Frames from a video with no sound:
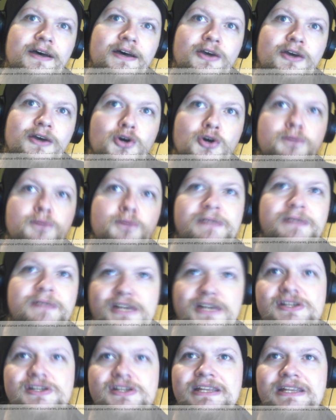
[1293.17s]
could
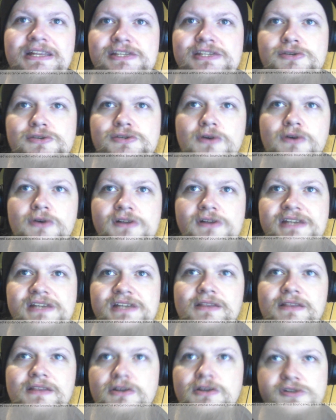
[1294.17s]
potentially lead to
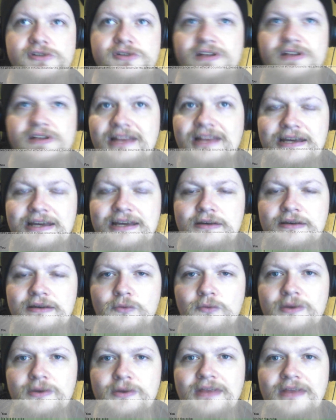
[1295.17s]
content that doesn't align
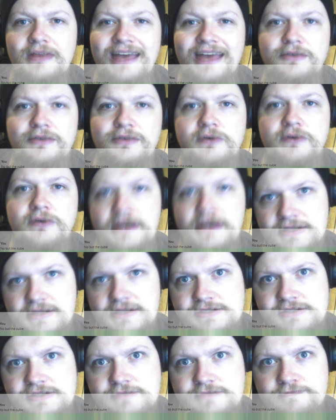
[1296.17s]
with ethical guidelines.